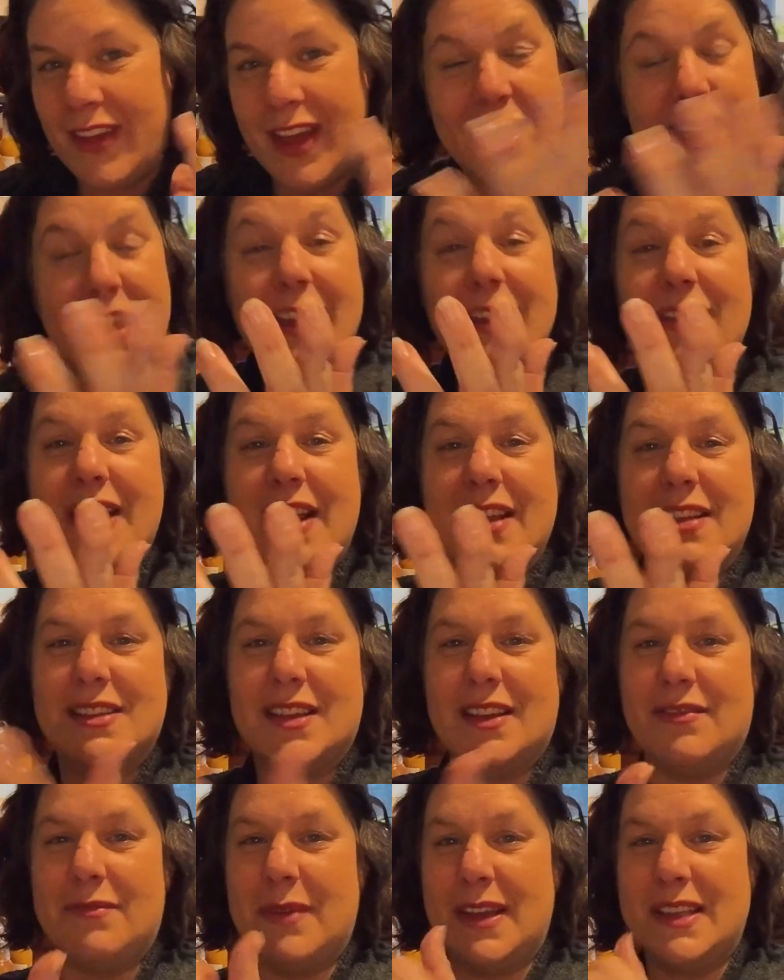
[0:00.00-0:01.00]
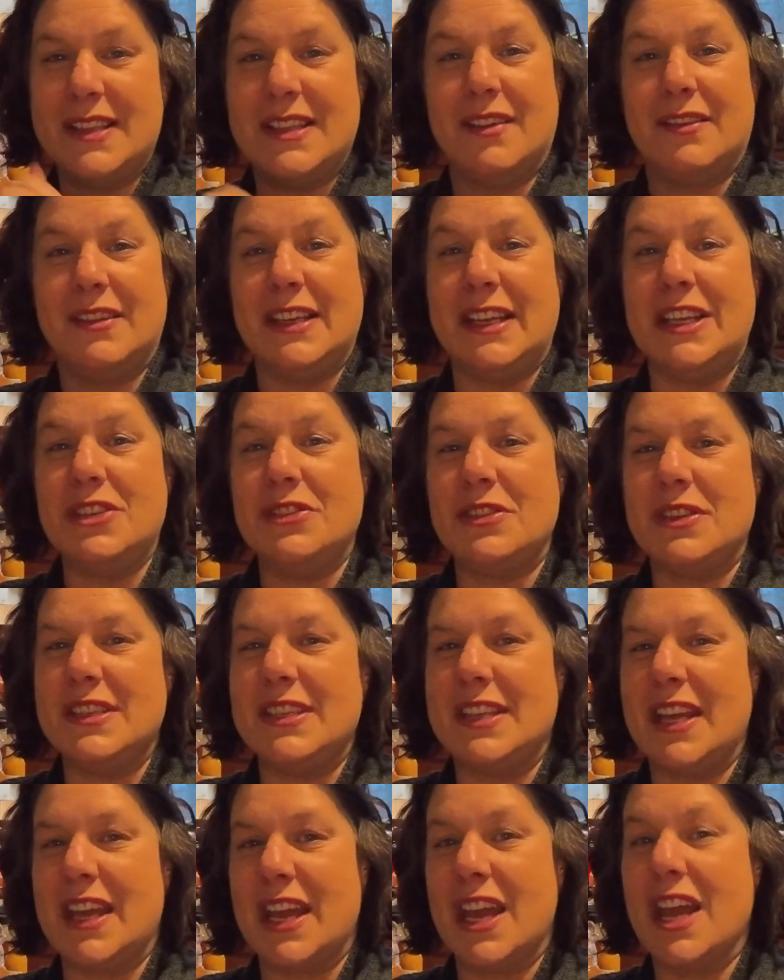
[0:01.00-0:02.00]
any of that stuff might sound
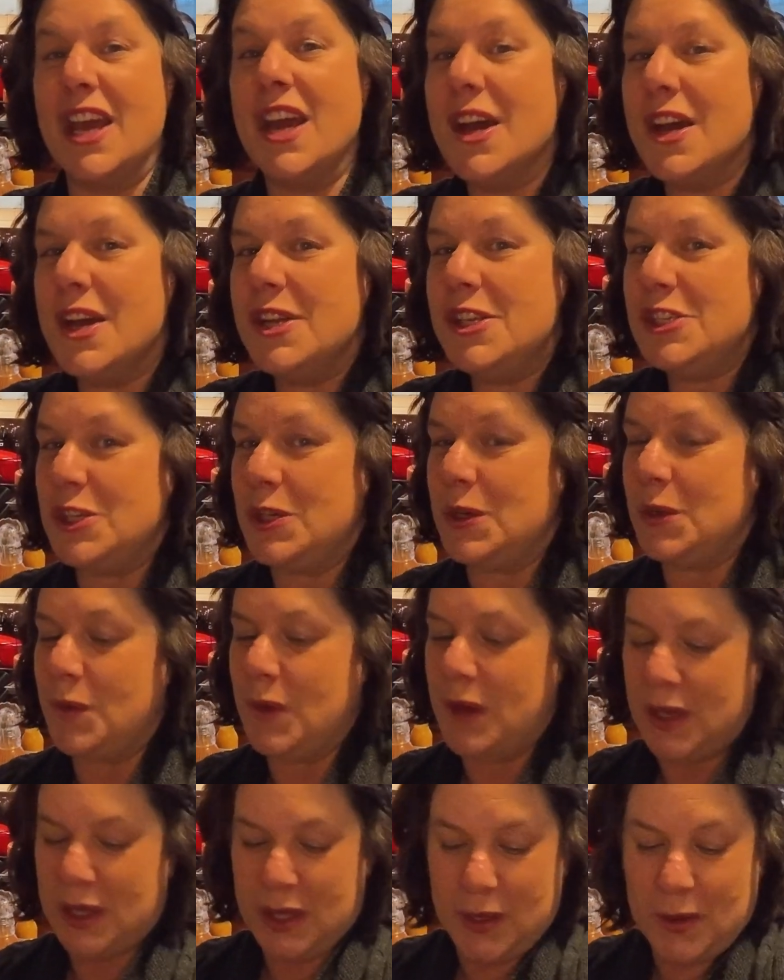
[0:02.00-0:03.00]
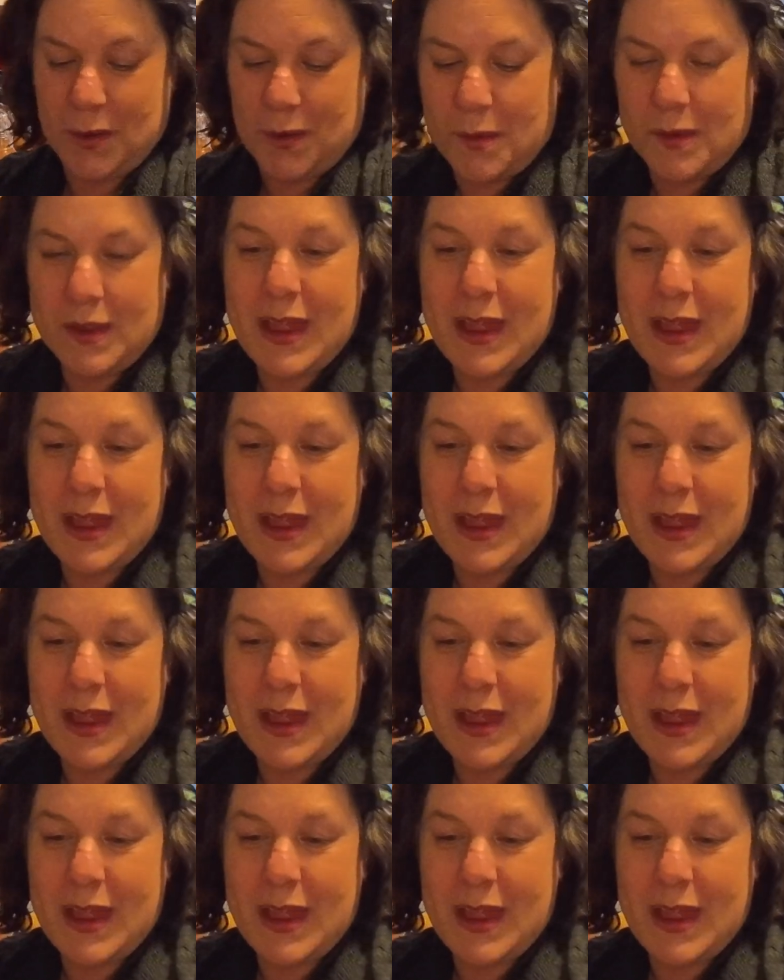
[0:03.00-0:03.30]
interesting to you.